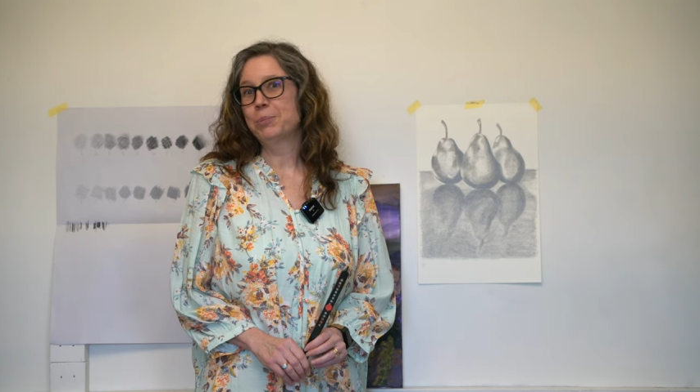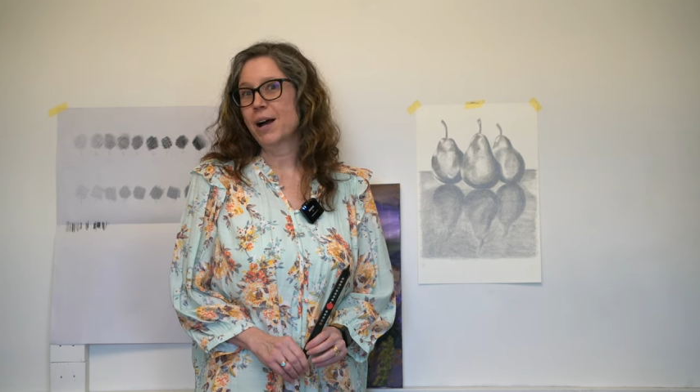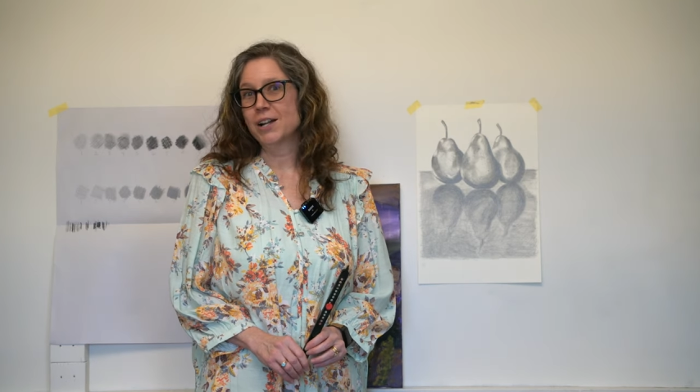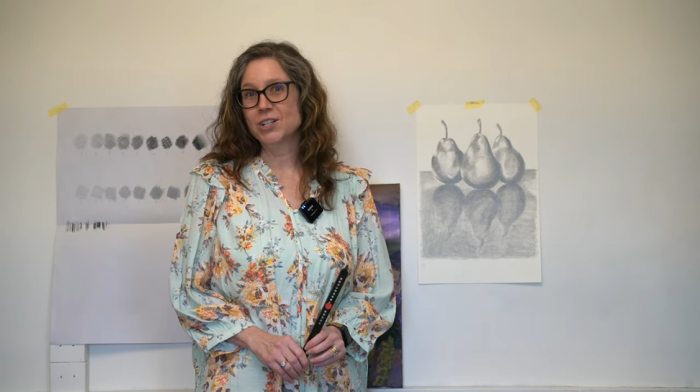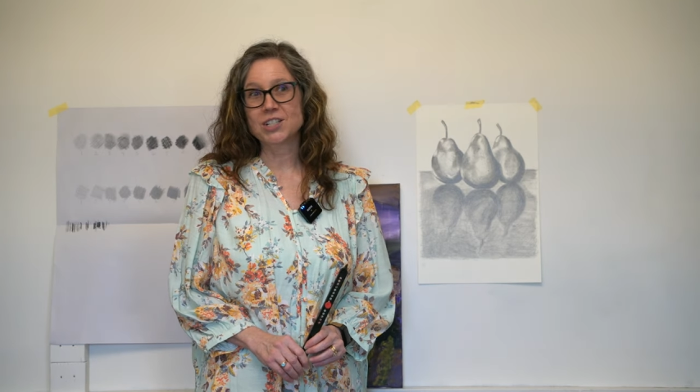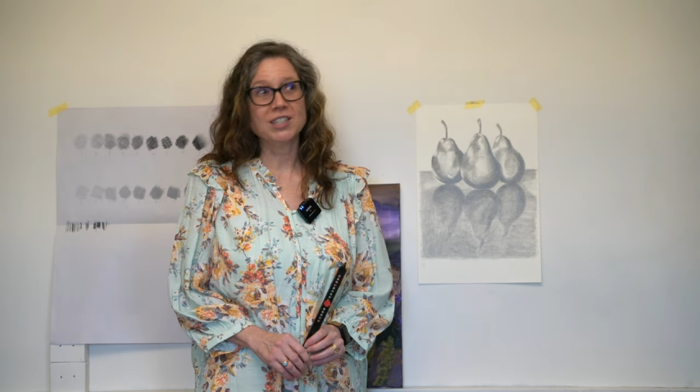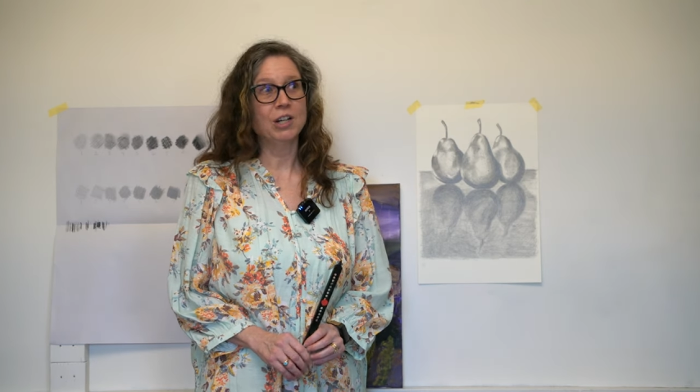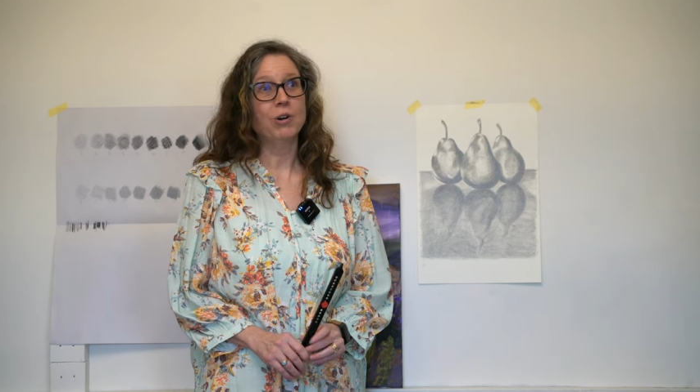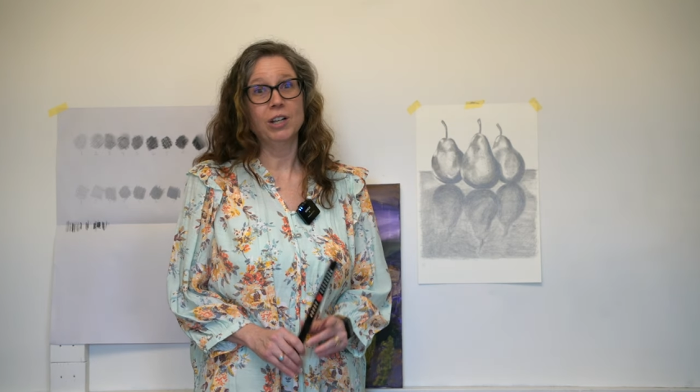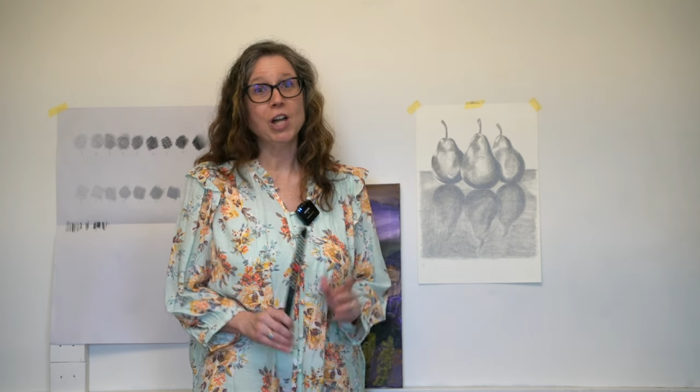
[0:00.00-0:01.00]
projects,
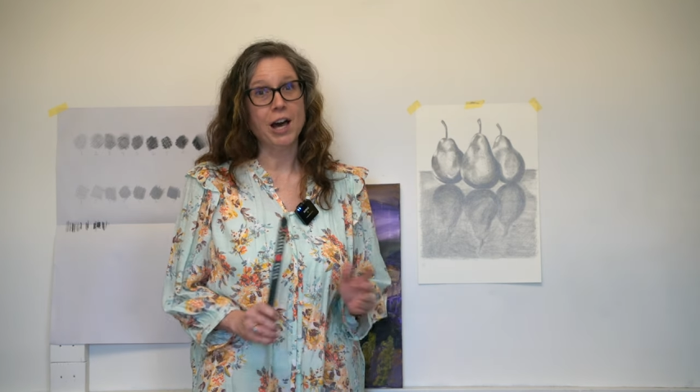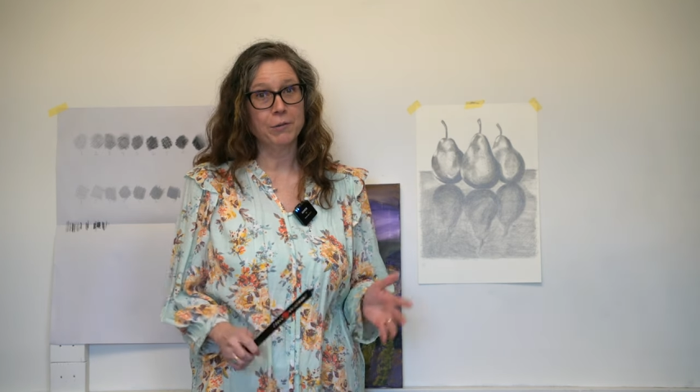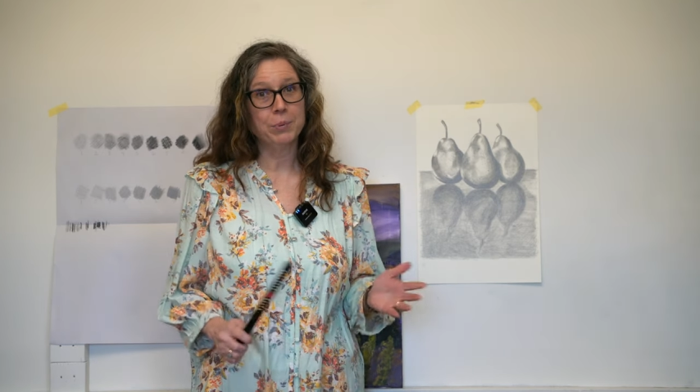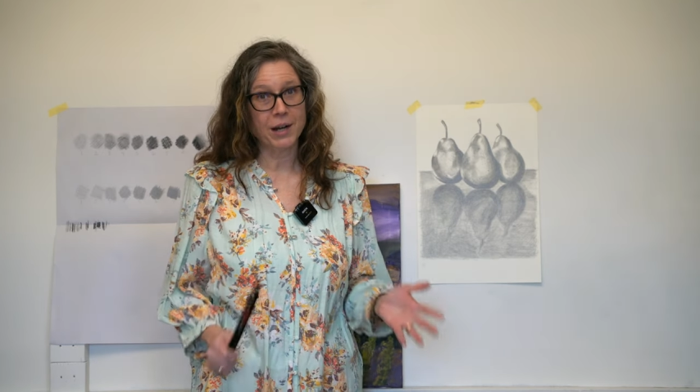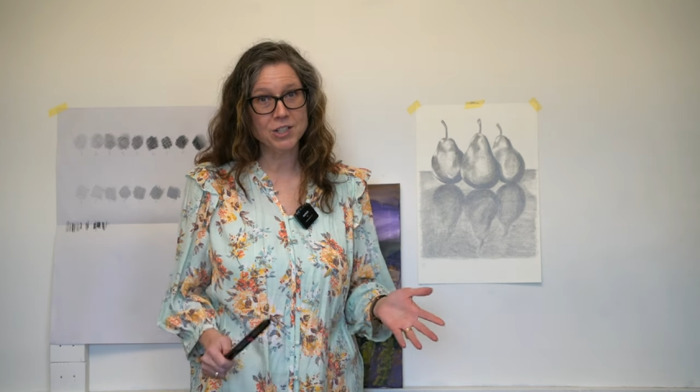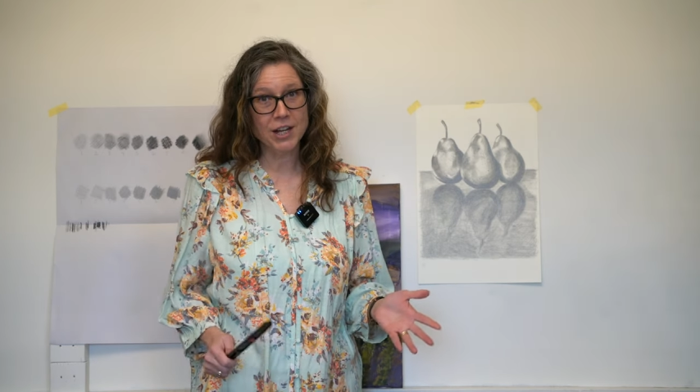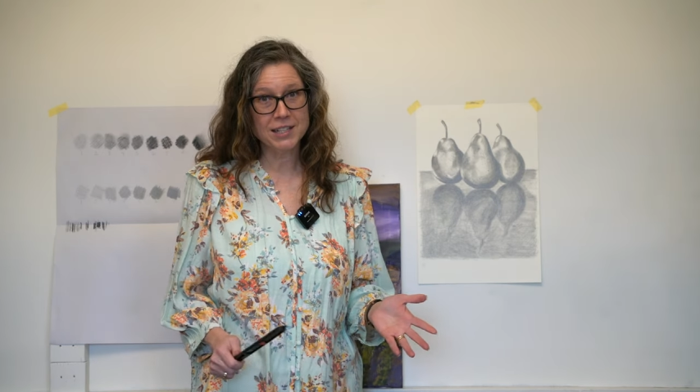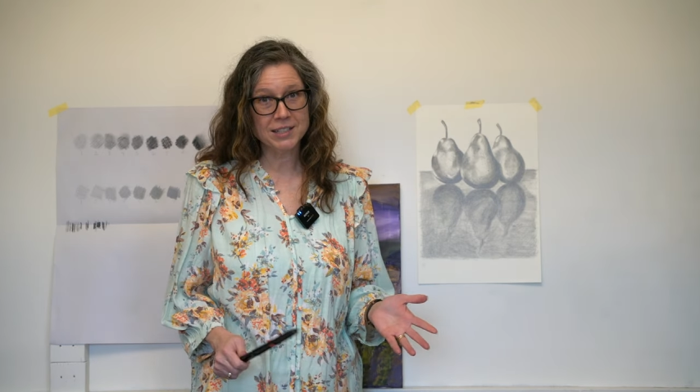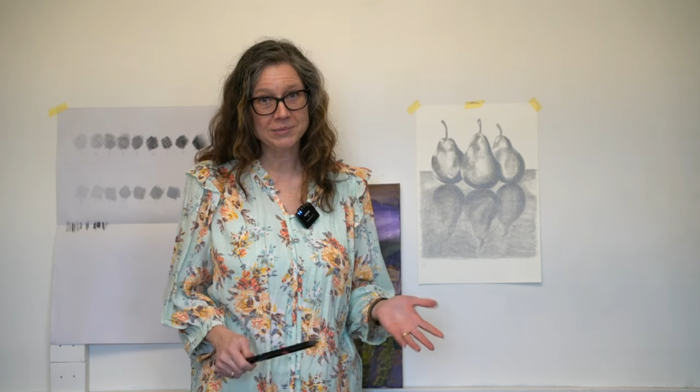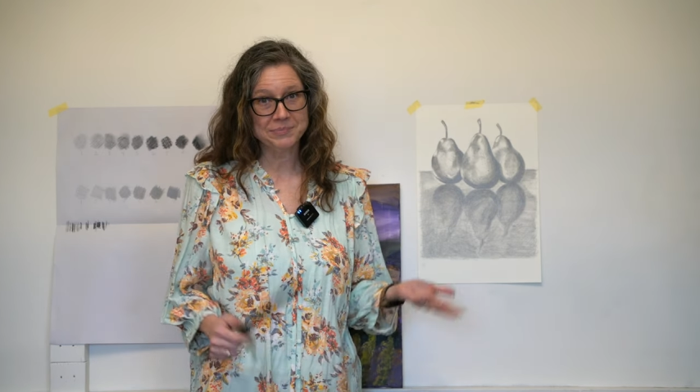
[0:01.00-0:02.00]
there are a lot of
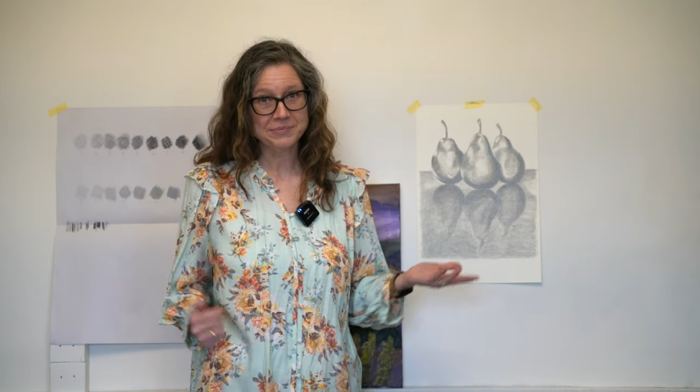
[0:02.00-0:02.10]
projects